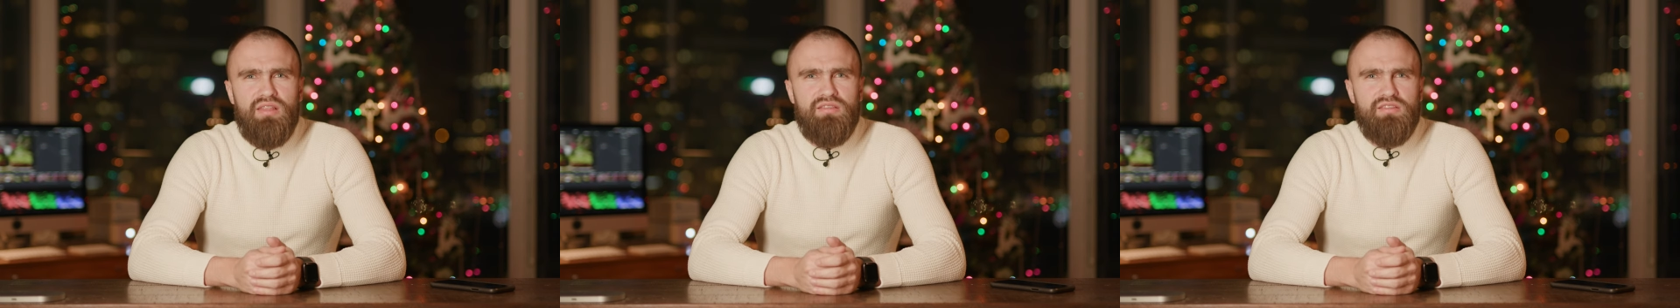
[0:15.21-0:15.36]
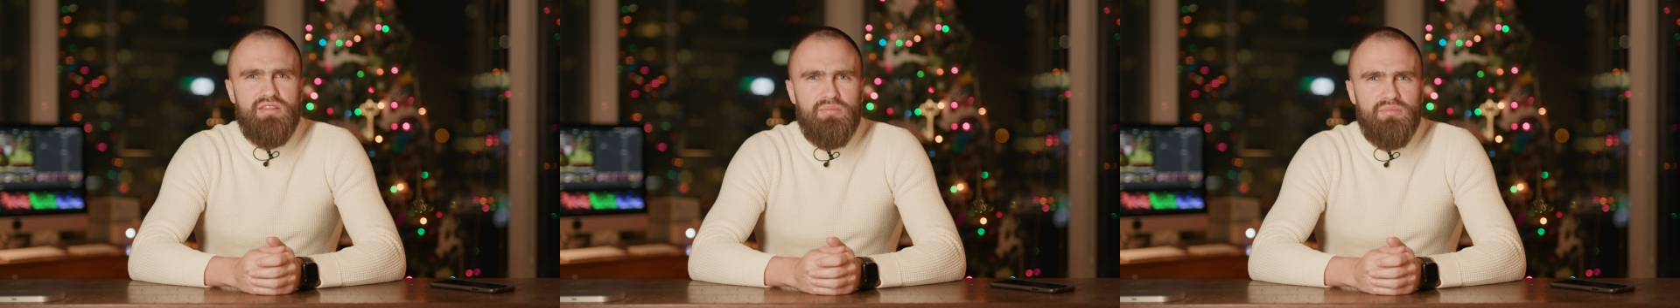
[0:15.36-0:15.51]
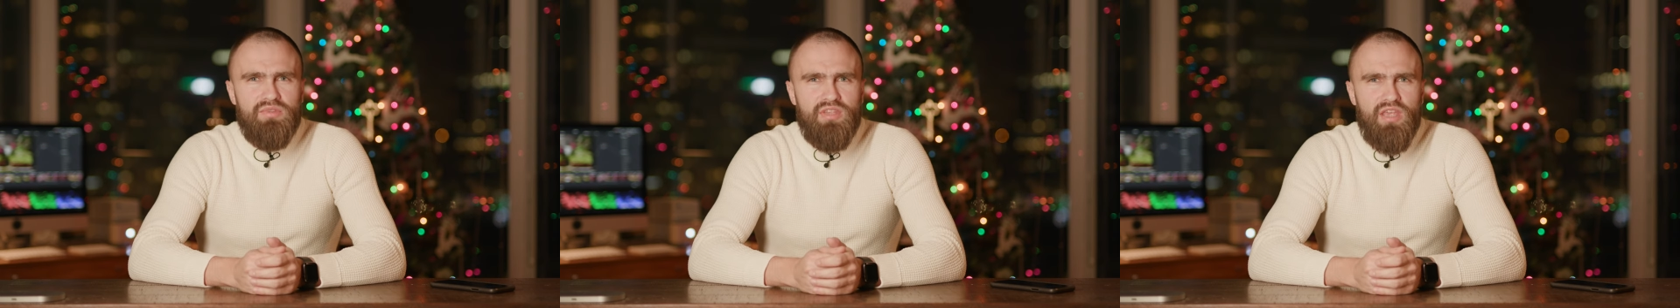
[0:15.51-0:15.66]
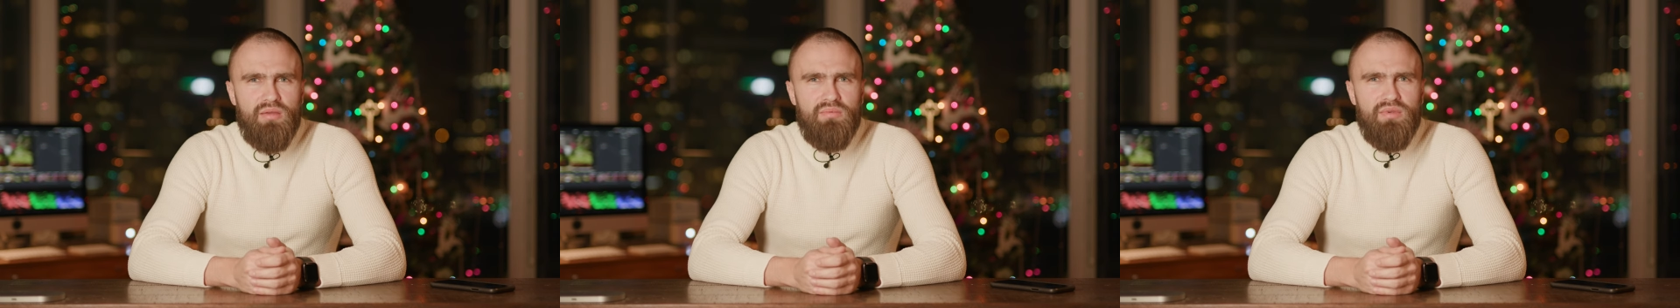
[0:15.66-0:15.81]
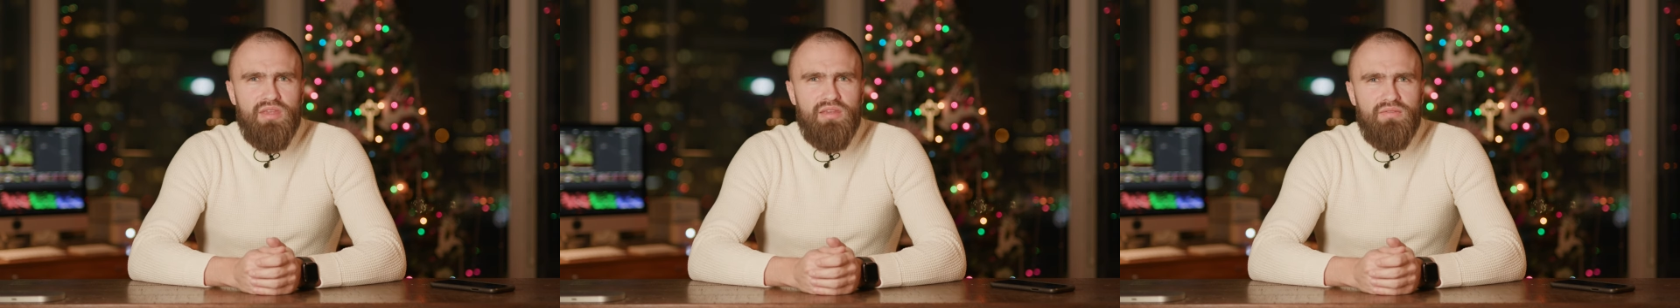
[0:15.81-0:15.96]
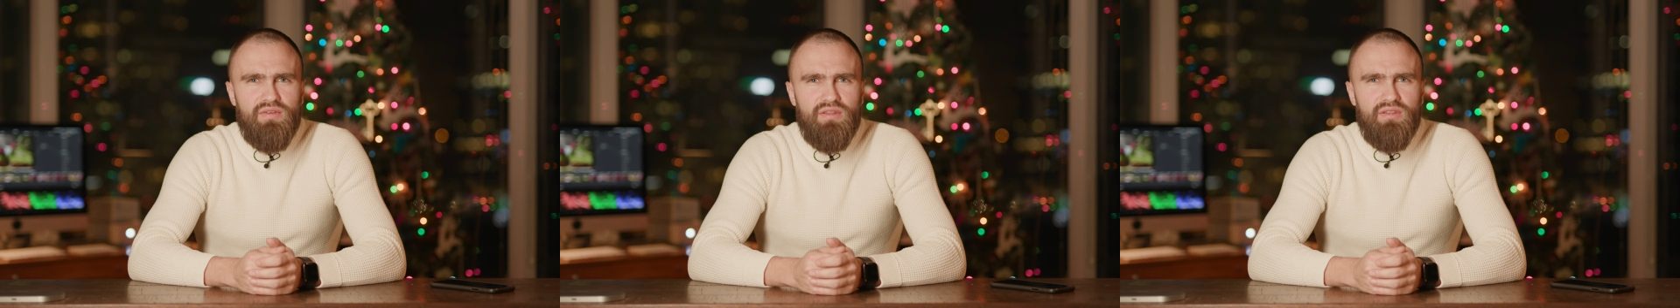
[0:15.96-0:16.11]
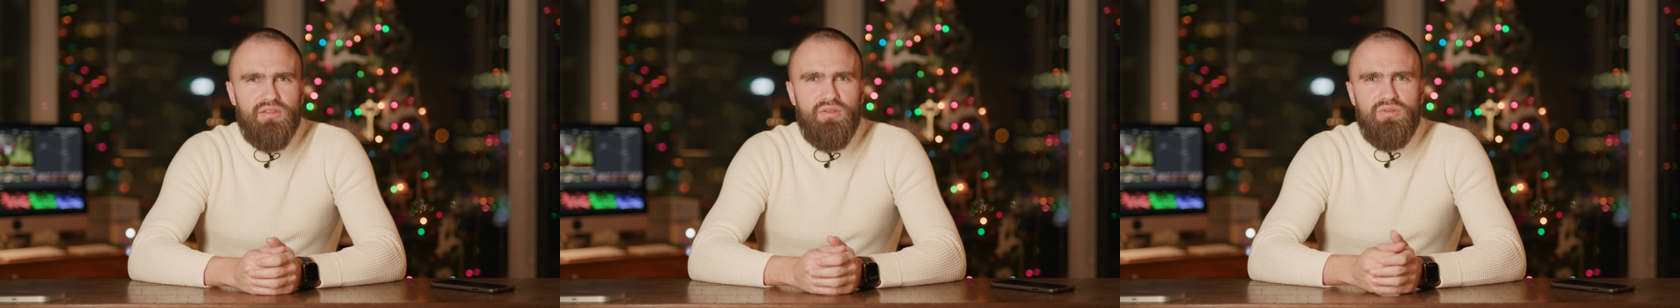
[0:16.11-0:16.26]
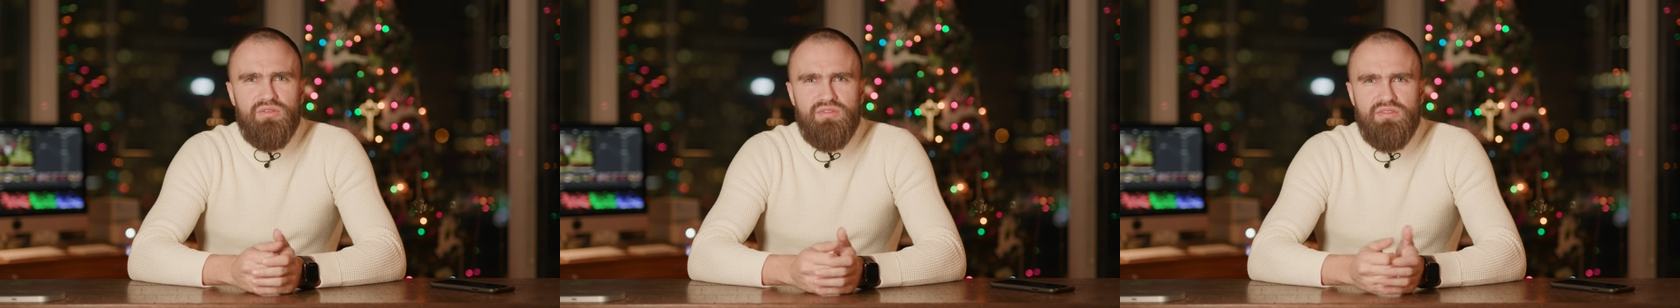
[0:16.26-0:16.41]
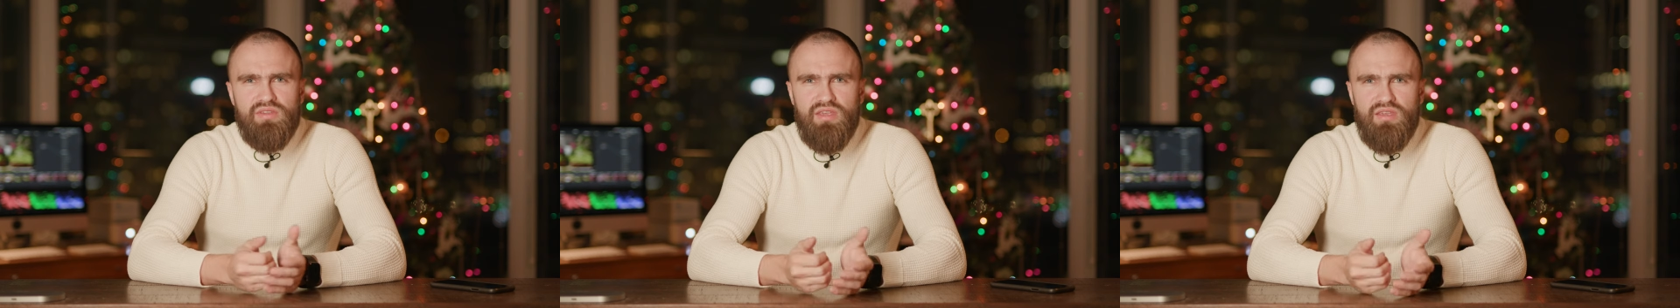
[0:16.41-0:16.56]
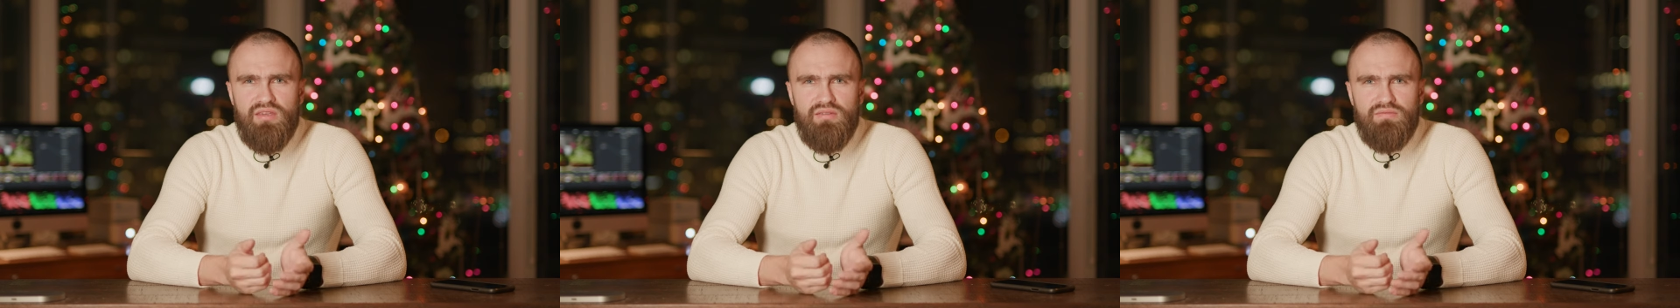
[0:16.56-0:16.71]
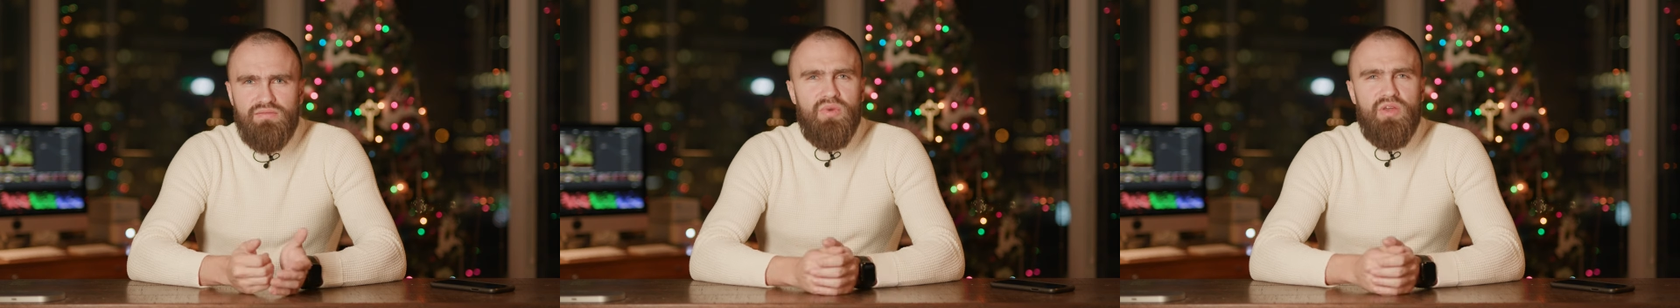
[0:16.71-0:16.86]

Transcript: and sometimes even not safe.